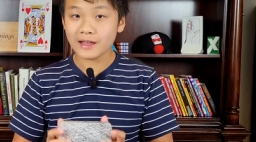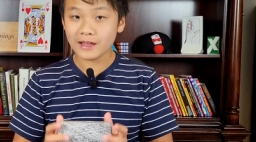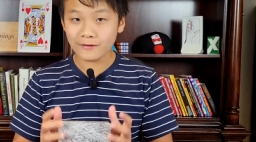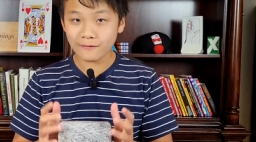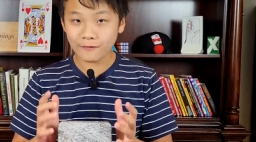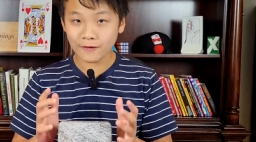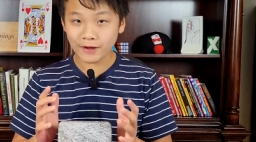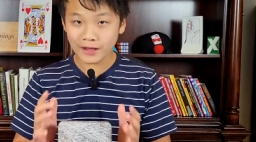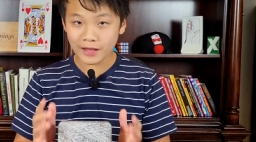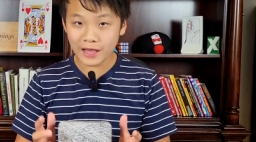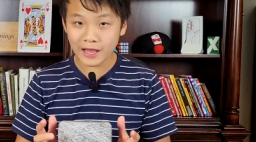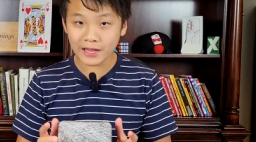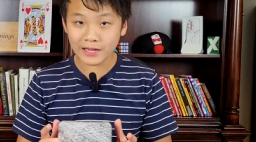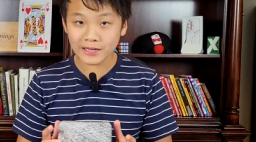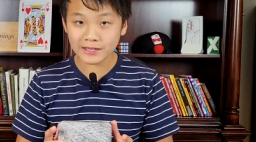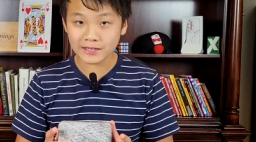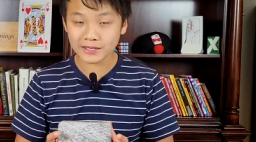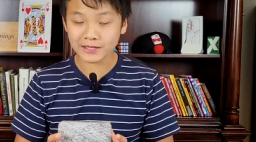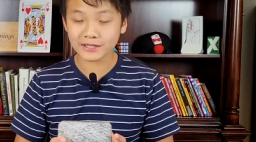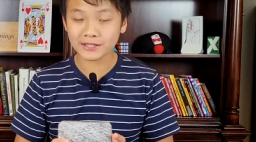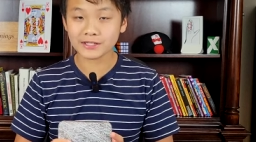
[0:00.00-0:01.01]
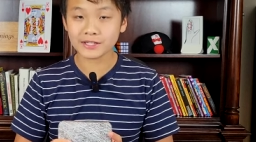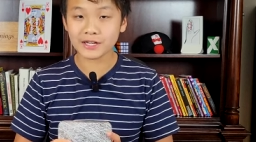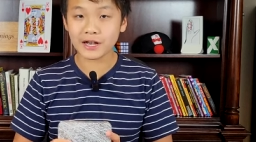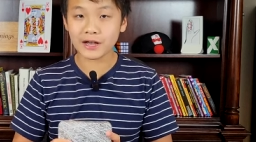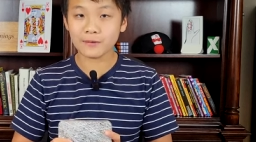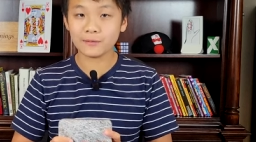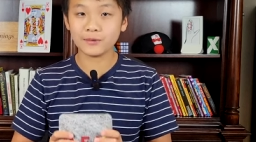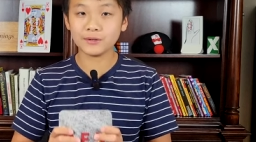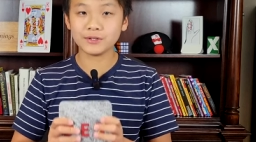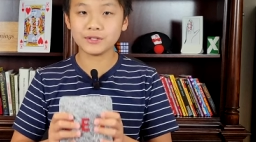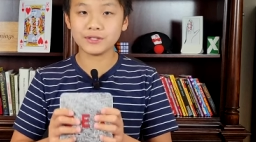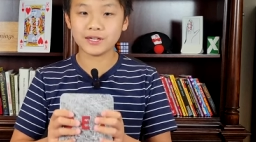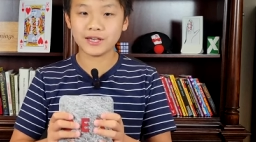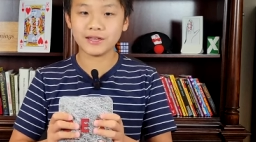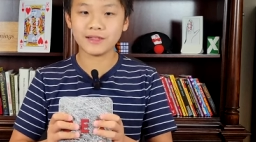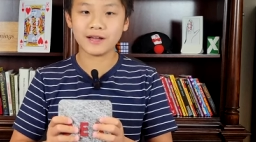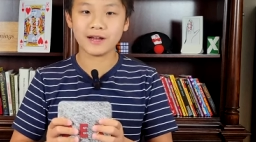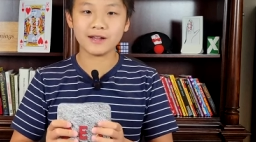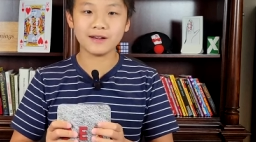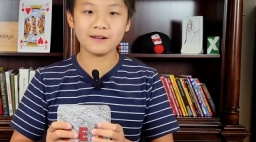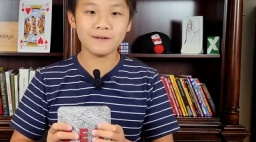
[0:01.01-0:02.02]
If I hate Dex, I will
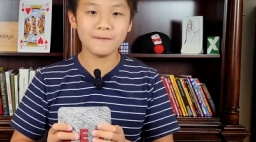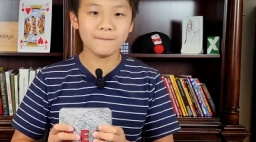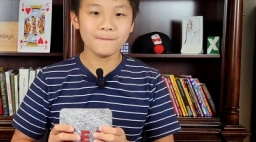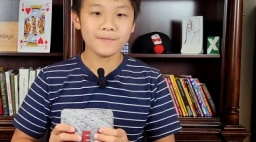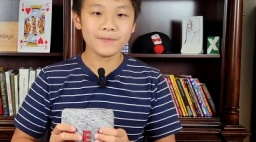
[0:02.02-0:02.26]
say that.